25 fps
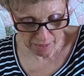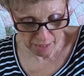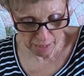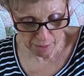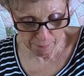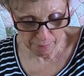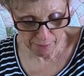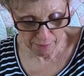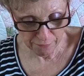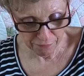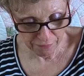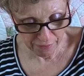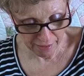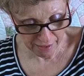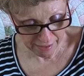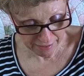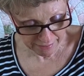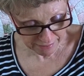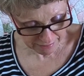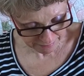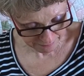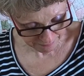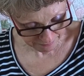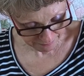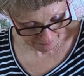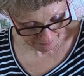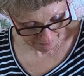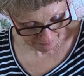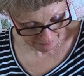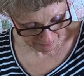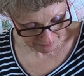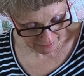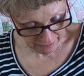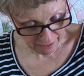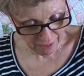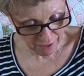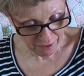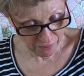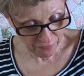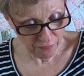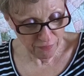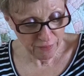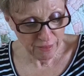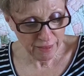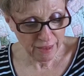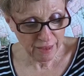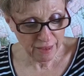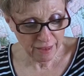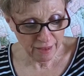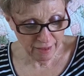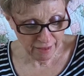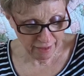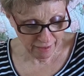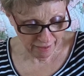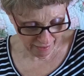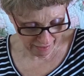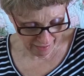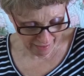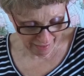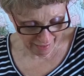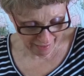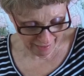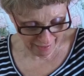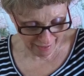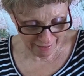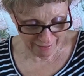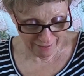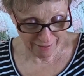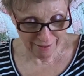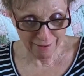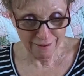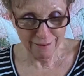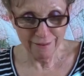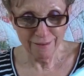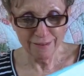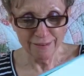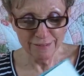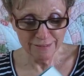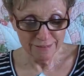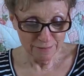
How about that? The end.